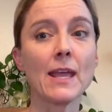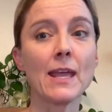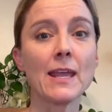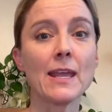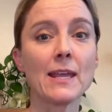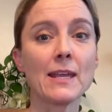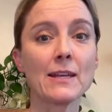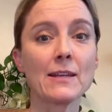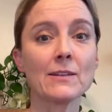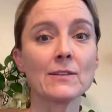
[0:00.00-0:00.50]

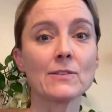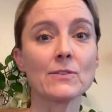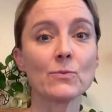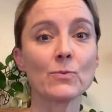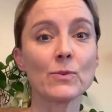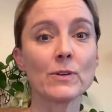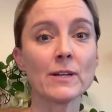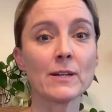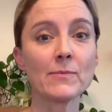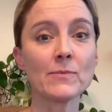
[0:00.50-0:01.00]
And
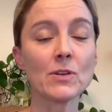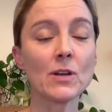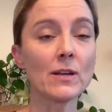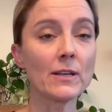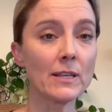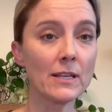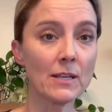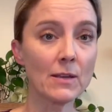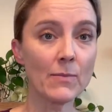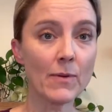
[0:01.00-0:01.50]
when I'm
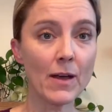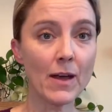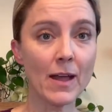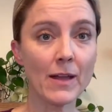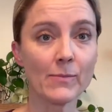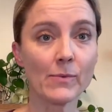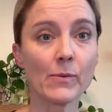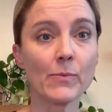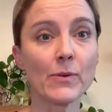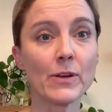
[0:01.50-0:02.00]
talking about
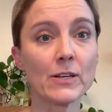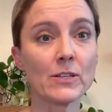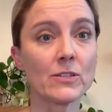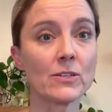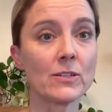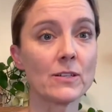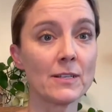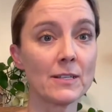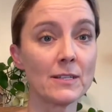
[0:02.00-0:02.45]
high blood pressure,